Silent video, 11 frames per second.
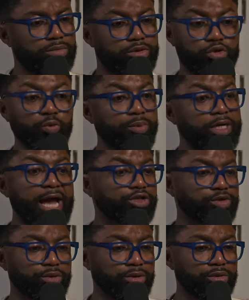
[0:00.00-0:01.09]

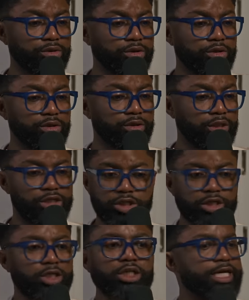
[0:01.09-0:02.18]
supernatural is
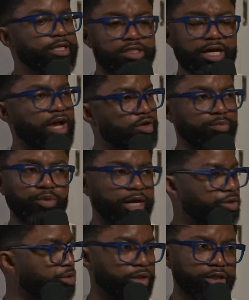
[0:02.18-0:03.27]
going to lead to every
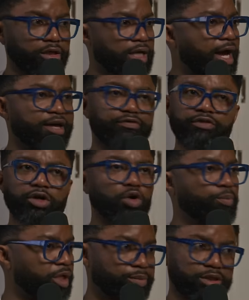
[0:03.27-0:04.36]
breakthrough in their life and
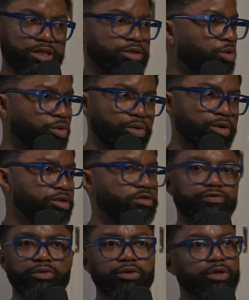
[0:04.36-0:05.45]
open up these doors
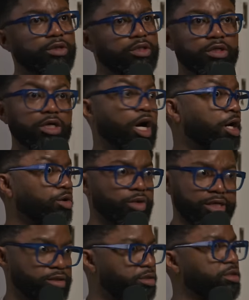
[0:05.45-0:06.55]
for
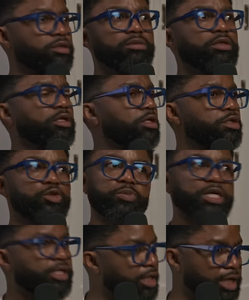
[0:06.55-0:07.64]
utterance and
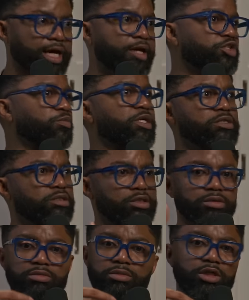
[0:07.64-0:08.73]
speaking engagements
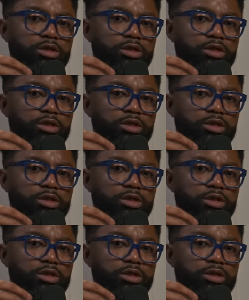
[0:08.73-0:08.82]
and